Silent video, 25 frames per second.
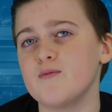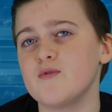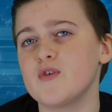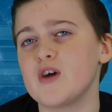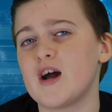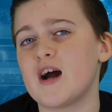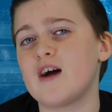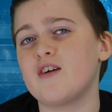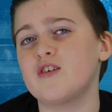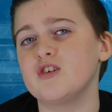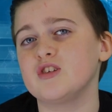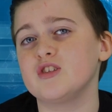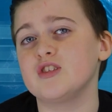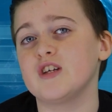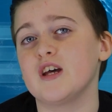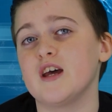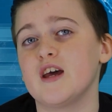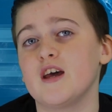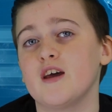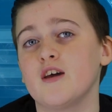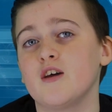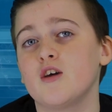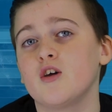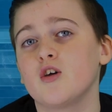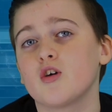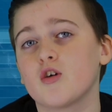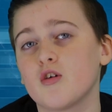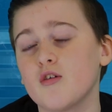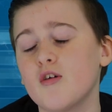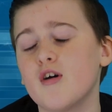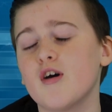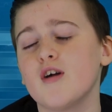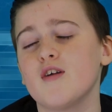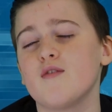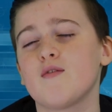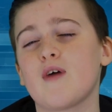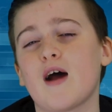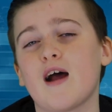in reality,
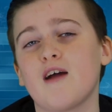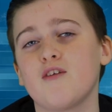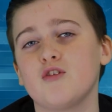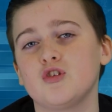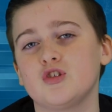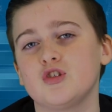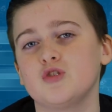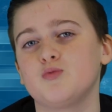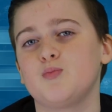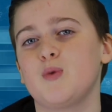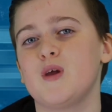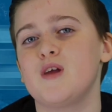coronavirus has